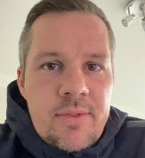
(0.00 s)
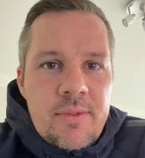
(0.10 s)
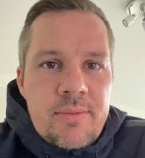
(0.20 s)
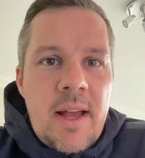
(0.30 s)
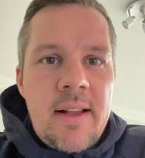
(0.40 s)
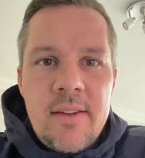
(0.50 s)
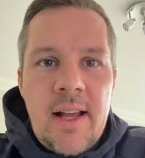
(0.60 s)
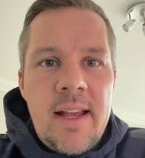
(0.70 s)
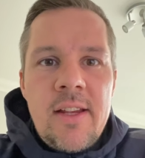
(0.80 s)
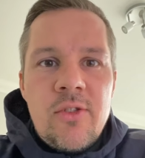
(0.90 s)

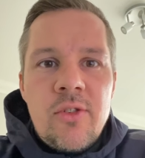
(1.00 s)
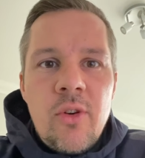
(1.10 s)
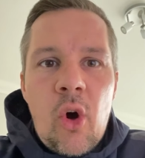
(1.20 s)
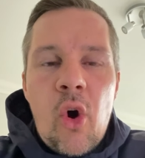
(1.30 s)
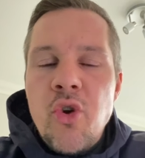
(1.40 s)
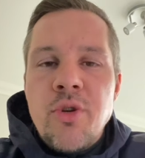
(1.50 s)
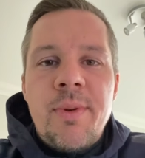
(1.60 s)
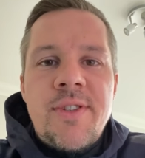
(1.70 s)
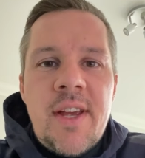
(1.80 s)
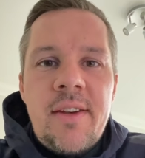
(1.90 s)
That is
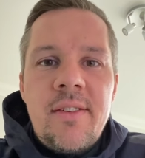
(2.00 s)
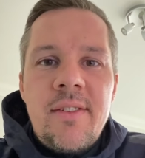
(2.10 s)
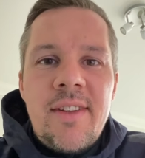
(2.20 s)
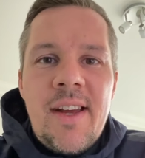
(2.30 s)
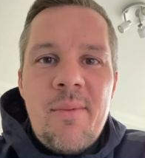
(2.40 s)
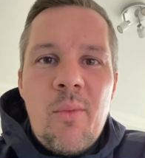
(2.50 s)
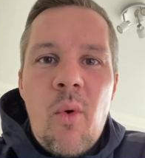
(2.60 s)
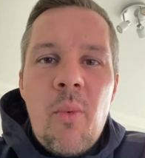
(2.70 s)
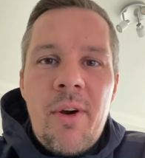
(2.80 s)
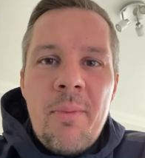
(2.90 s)
100%
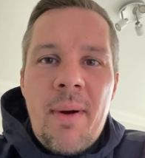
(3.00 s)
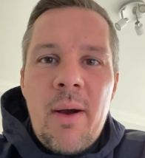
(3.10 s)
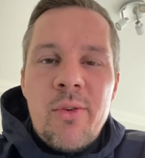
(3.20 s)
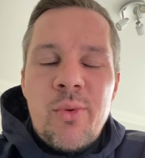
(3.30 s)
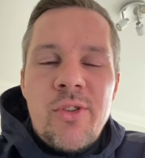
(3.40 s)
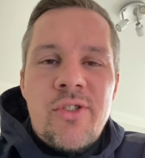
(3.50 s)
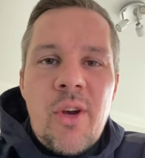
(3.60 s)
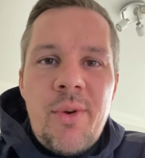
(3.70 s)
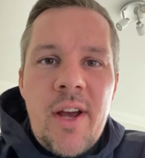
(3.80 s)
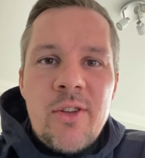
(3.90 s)
what we're about. So it's
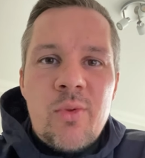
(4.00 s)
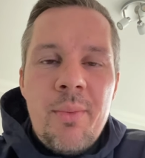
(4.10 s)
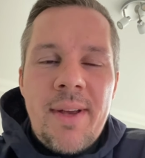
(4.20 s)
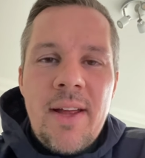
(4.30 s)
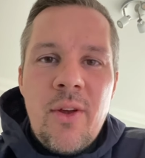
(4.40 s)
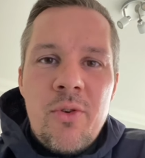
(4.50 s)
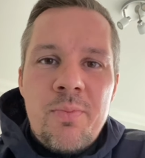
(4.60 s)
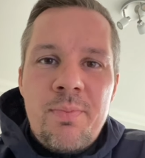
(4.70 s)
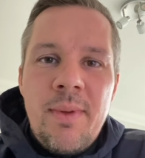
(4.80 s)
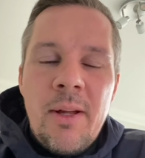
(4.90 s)
so nice when we get those
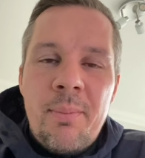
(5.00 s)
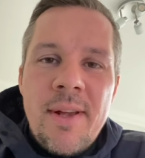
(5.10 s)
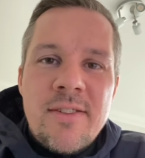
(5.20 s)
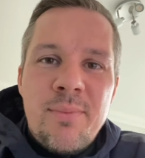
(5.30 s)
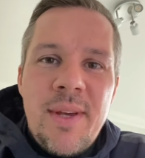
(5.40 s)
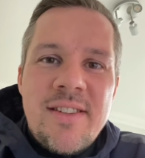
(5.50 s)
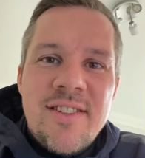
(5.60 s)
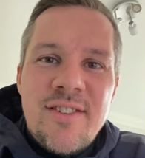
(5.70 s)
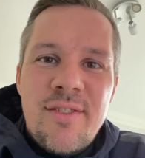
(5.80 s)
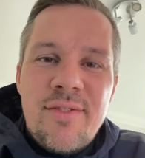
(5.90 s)
little bits and
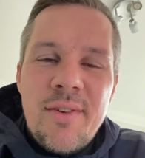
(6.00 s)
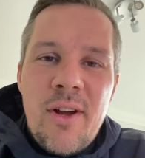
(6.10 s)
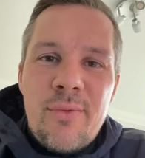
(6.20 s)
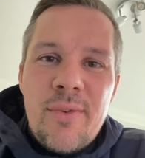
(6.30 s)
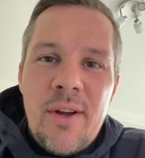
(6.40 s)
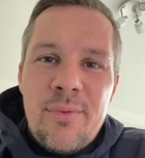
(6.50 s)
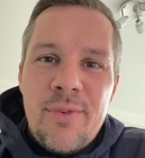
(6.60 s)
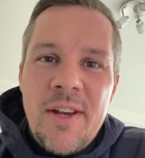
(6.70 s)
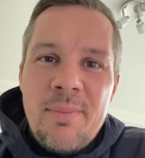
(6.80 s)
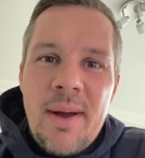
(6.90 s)
pieces of
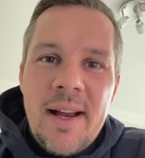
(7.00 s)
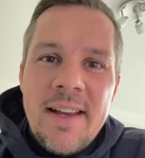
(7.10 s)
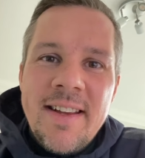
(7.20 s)
feedback.